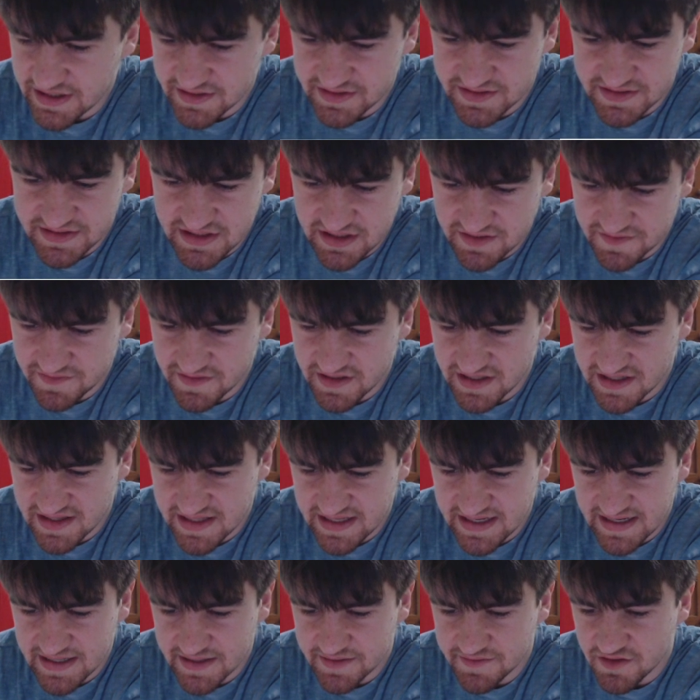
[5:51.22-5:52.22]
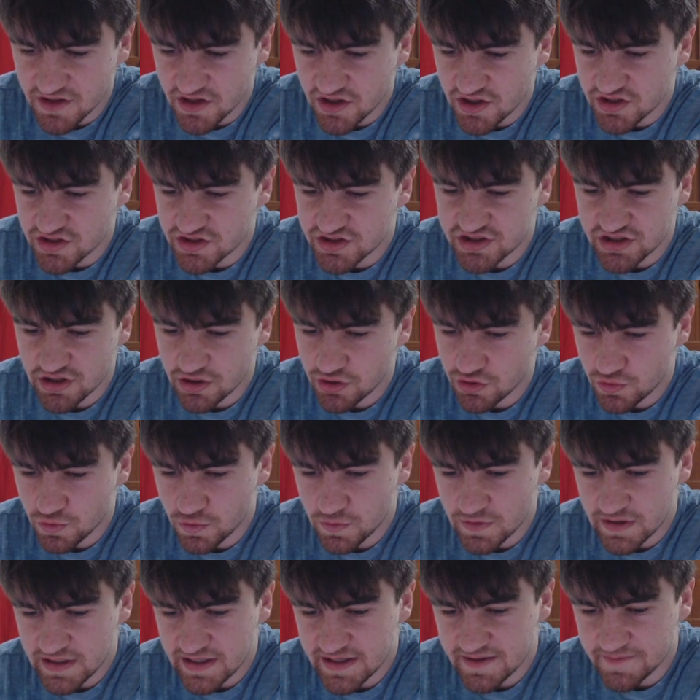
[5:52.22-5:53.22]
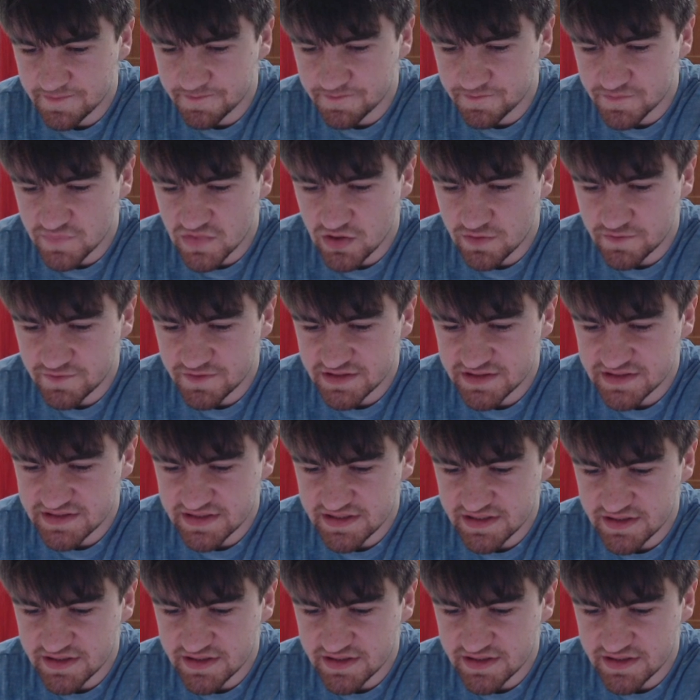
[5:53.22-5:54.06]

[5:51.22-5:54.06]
and stuff like that. So obviously